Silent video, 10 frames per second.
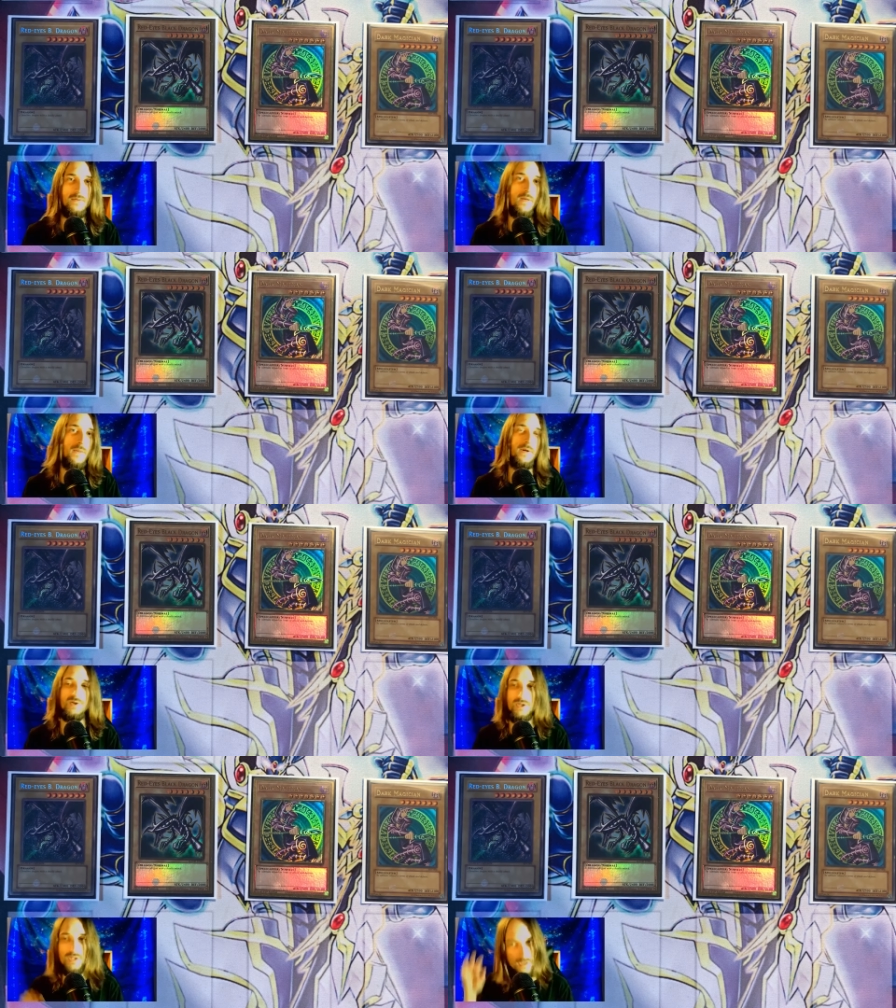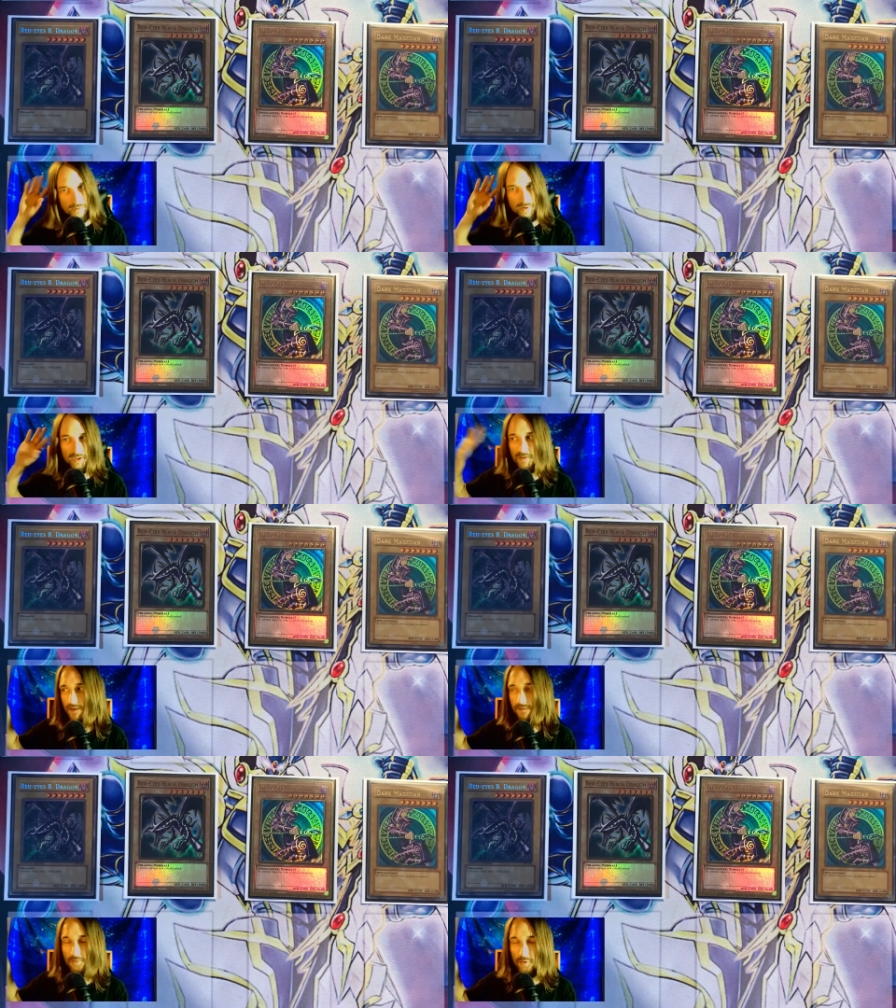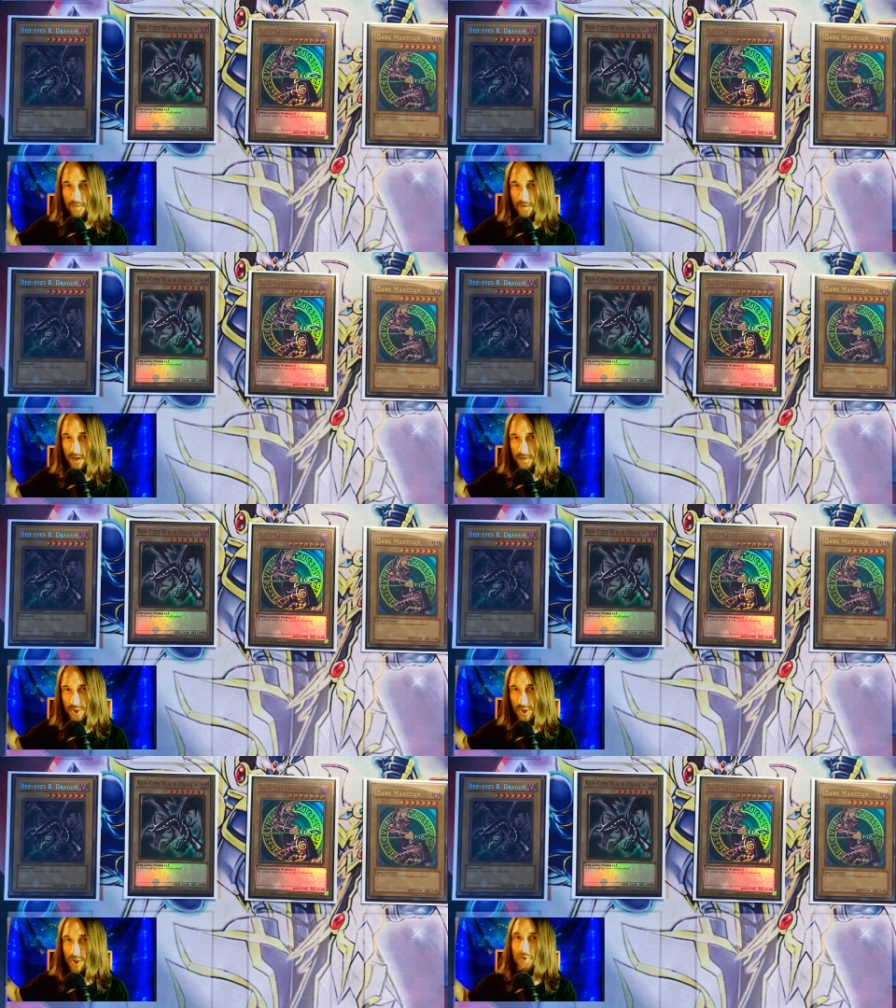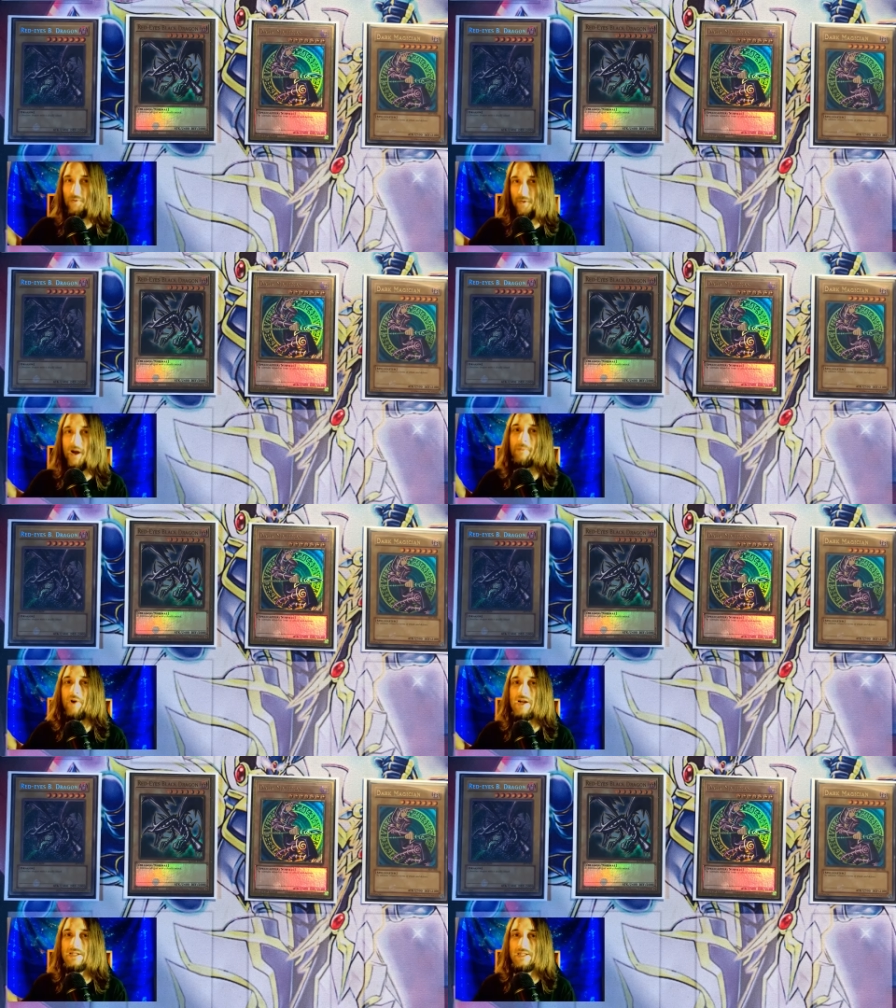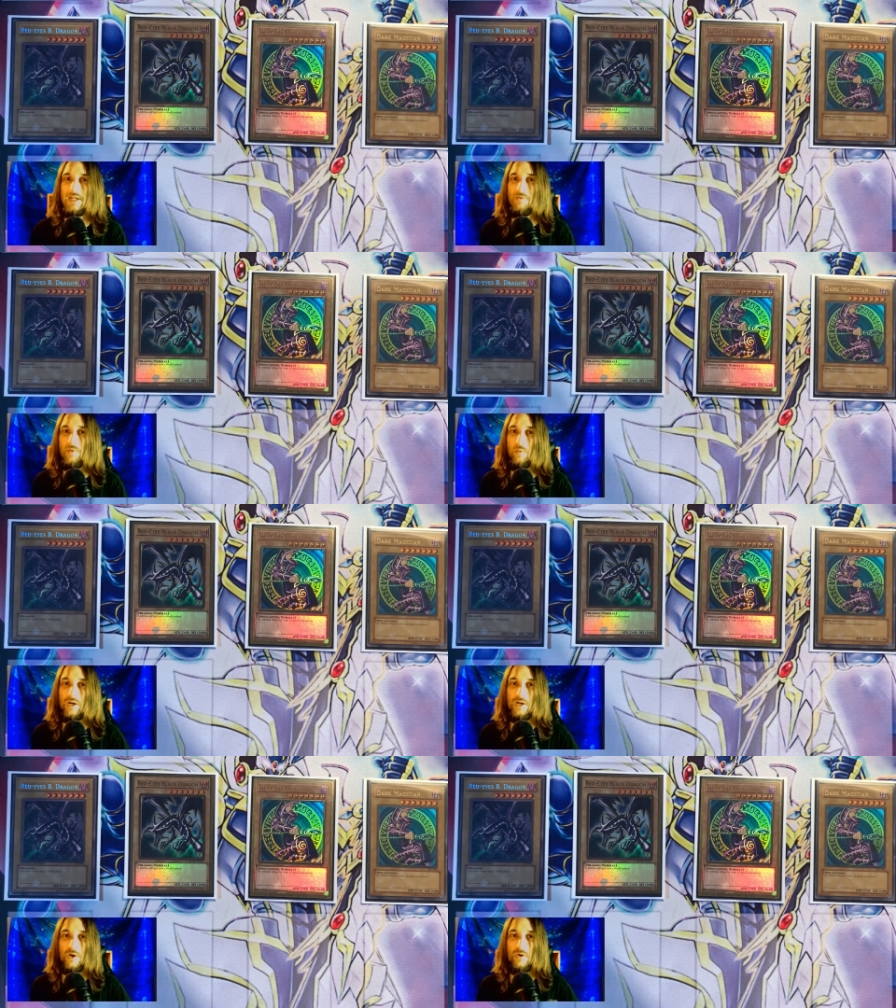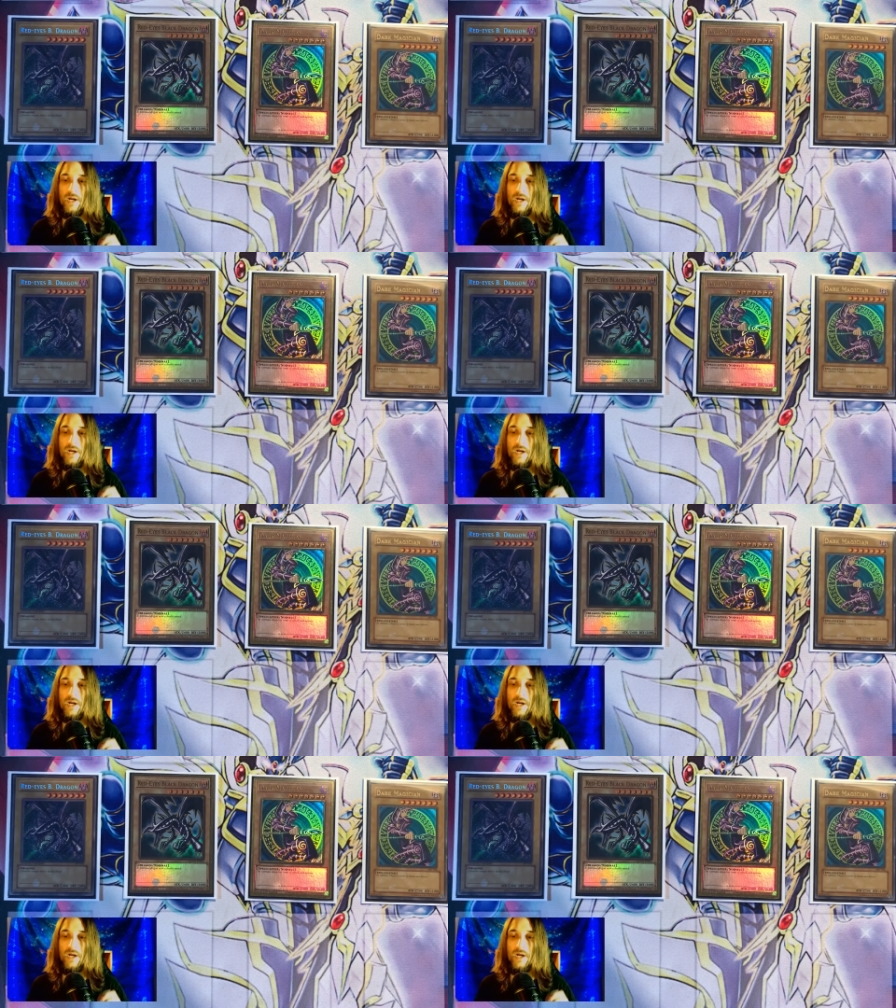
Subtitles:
Then they'll just completely throw that Dragoon thought process out the window,